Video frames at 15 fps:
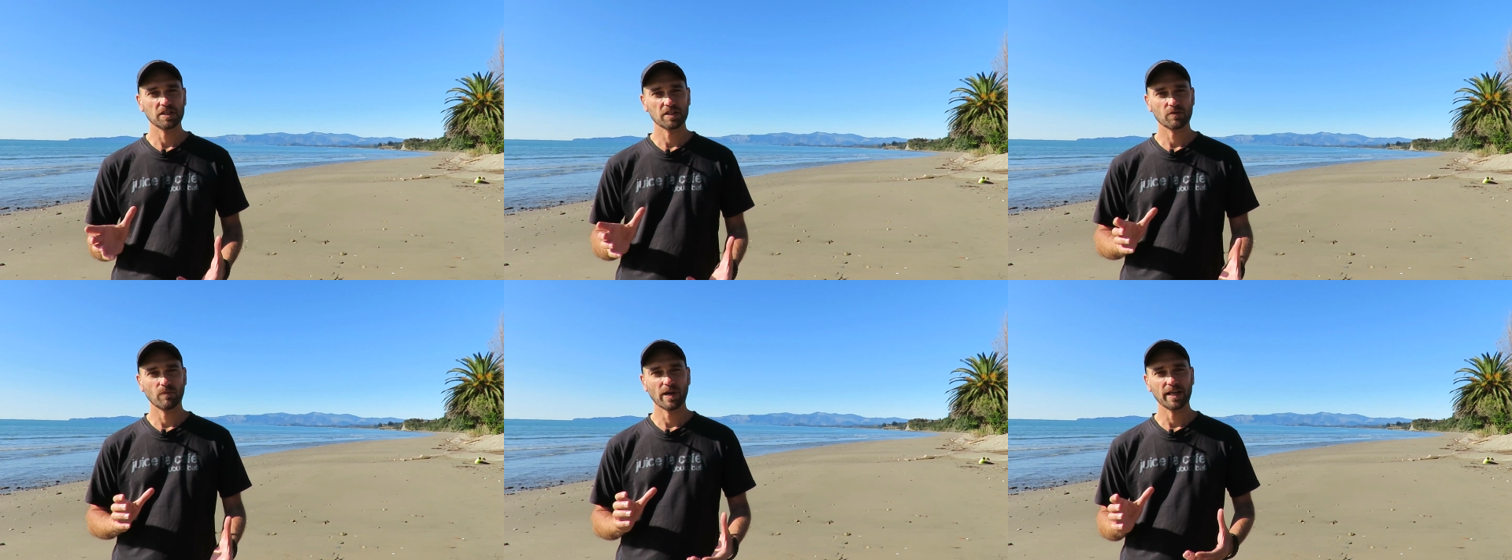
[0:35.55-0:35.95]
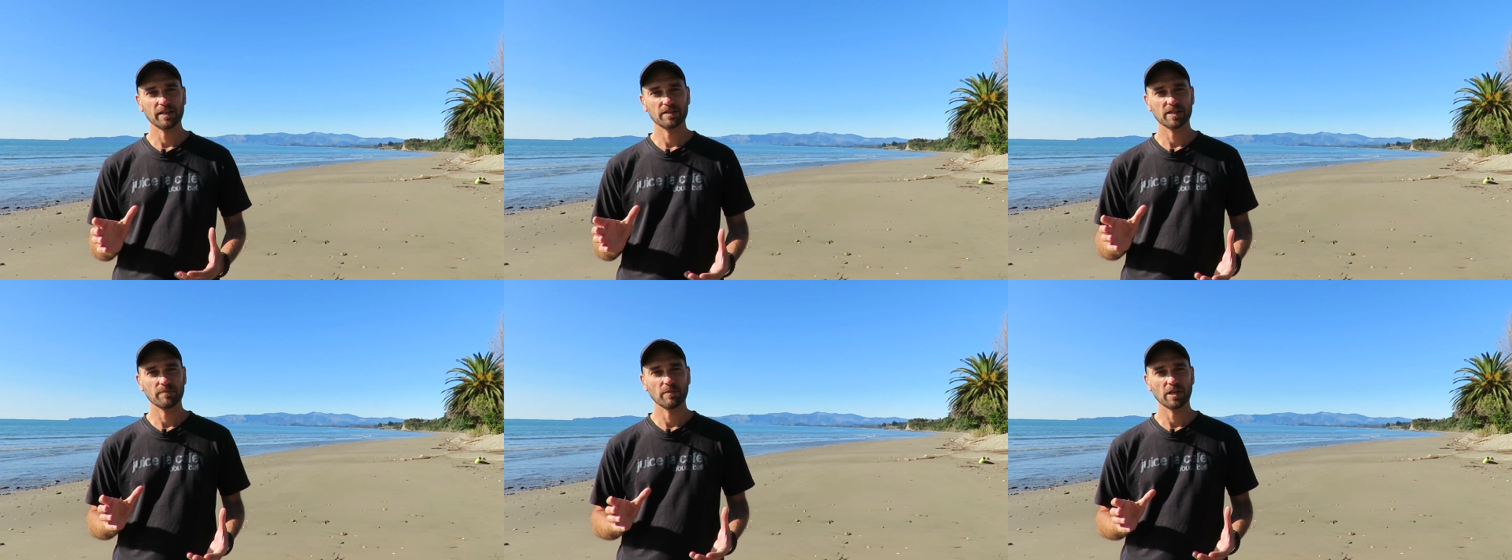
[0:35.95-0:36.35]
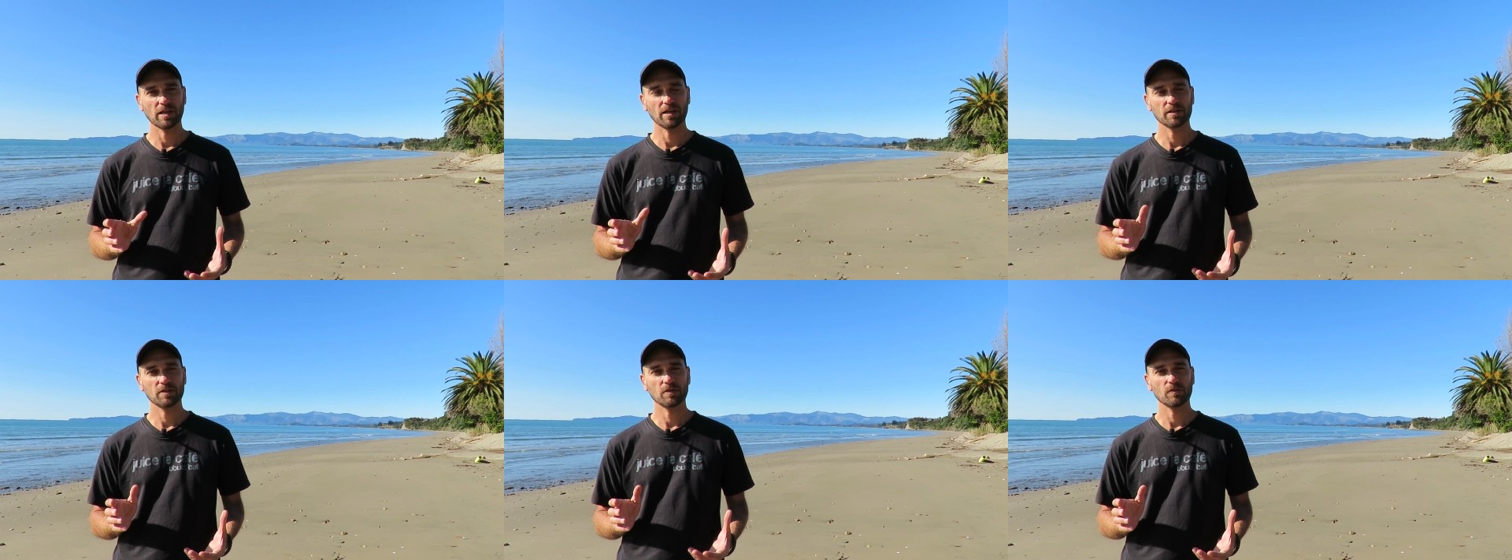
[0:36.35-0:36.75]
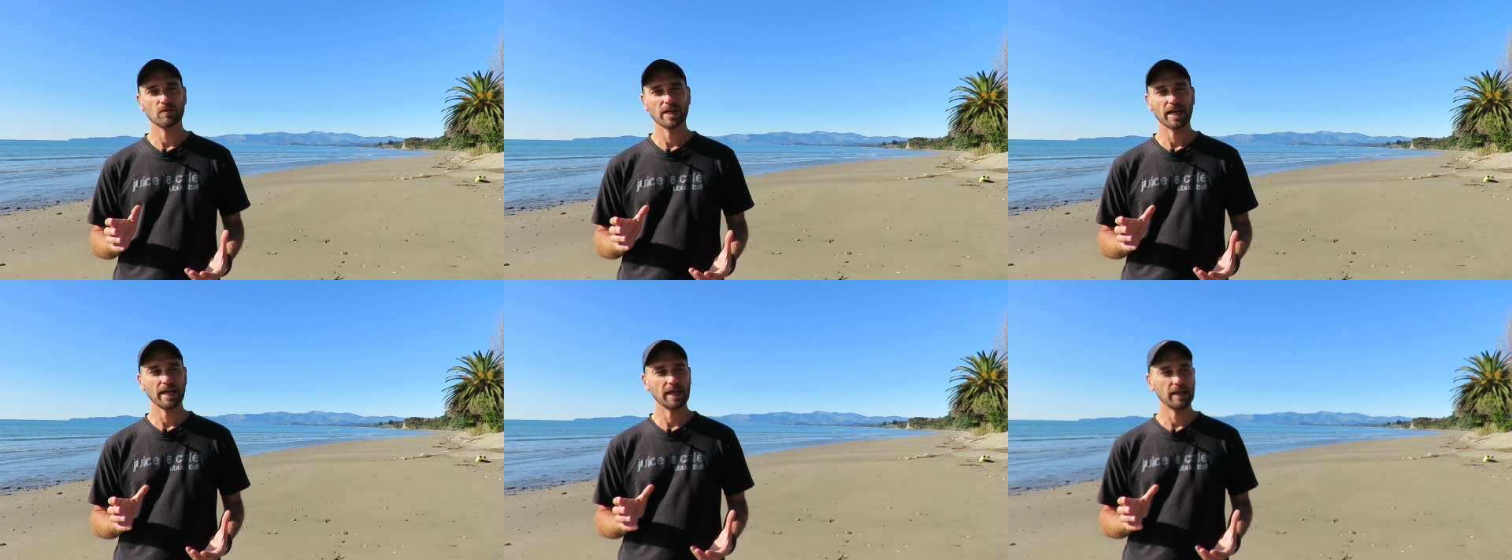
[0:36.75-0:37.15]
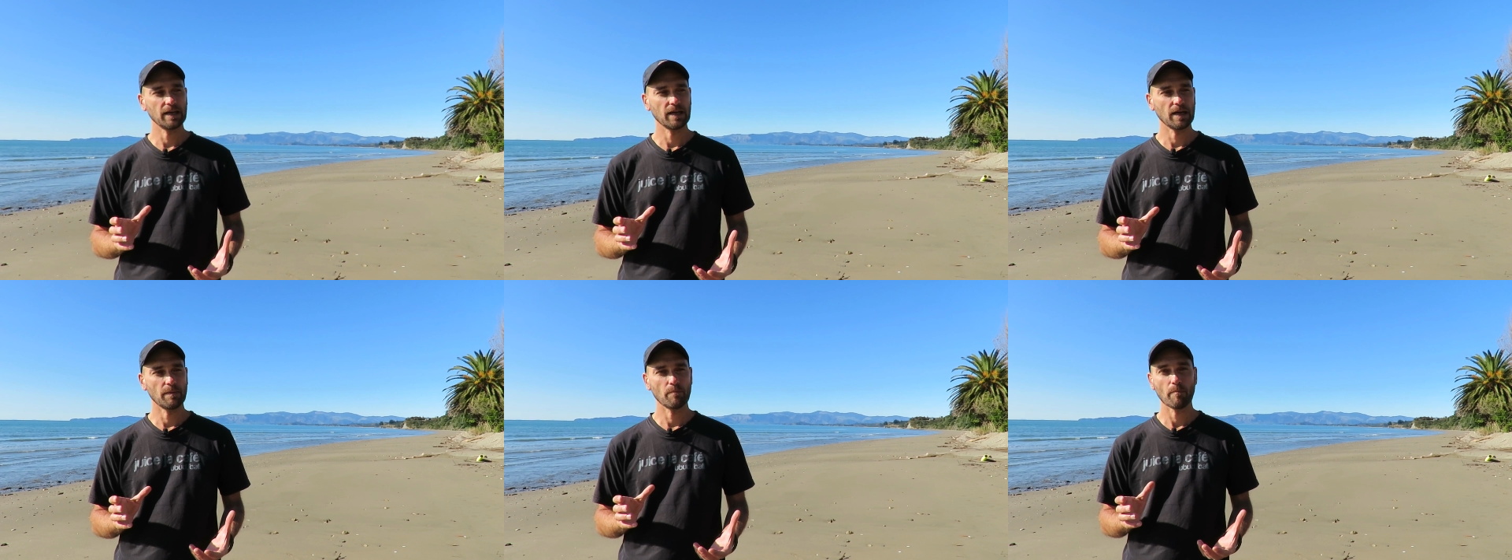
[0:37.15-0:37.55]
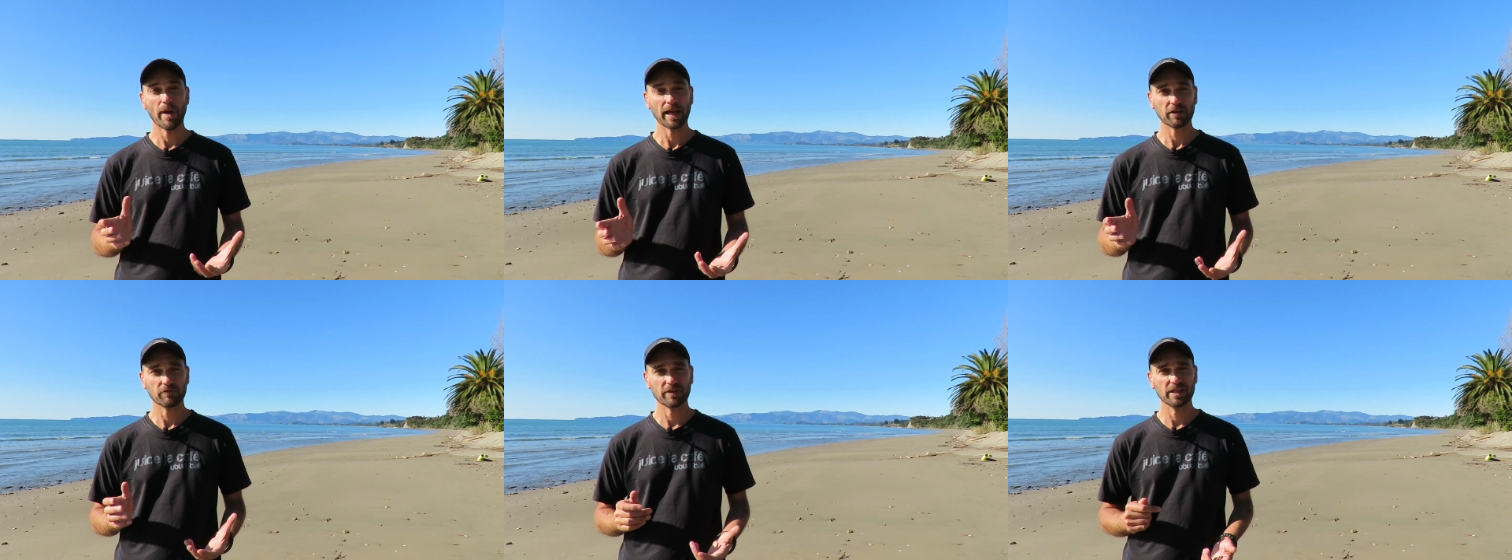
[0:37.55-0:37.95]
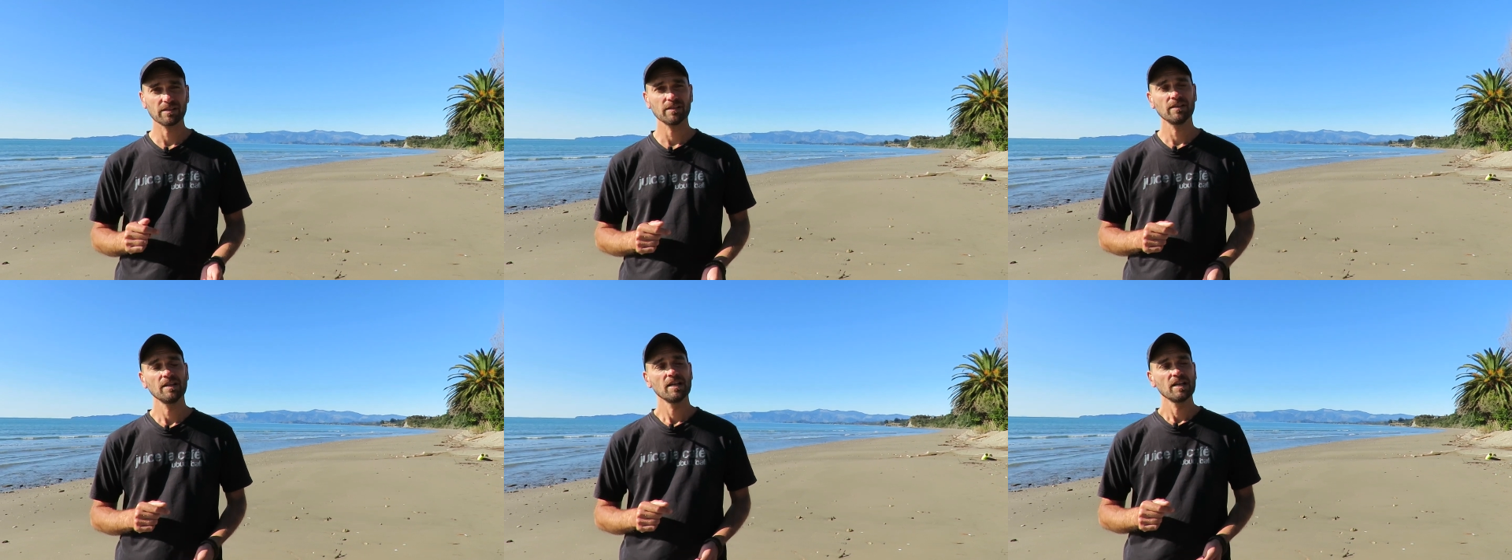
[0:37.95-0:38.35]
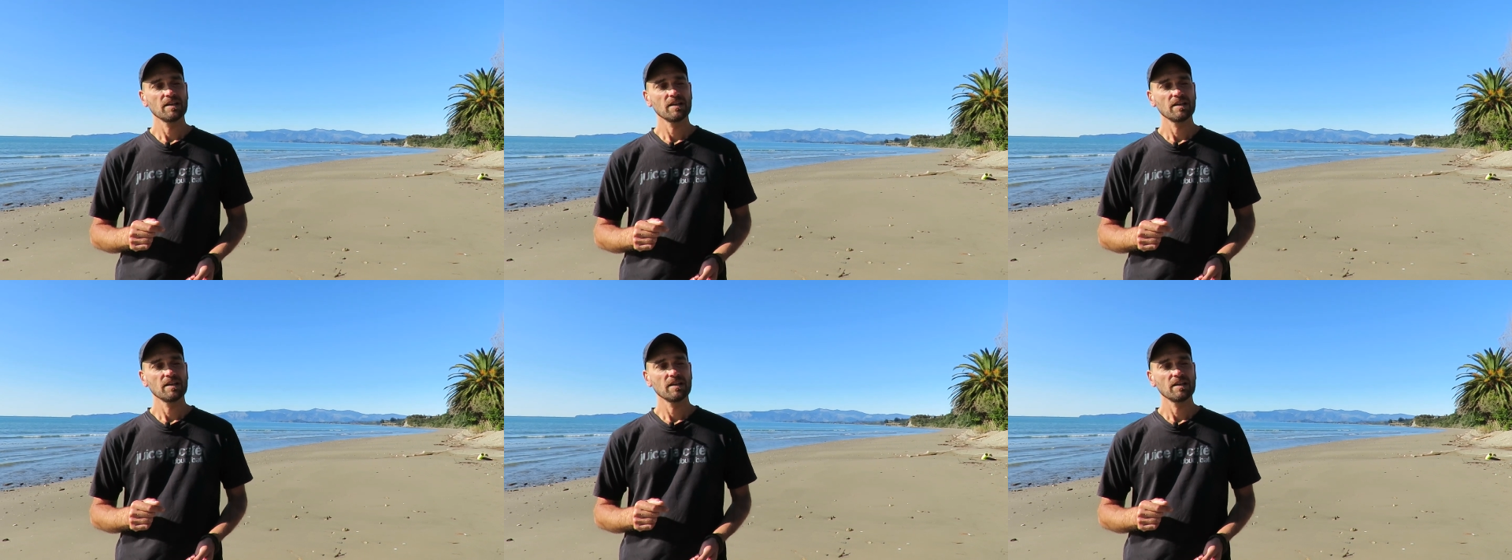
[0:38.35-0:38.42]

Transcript: is quite similar to a mackerel,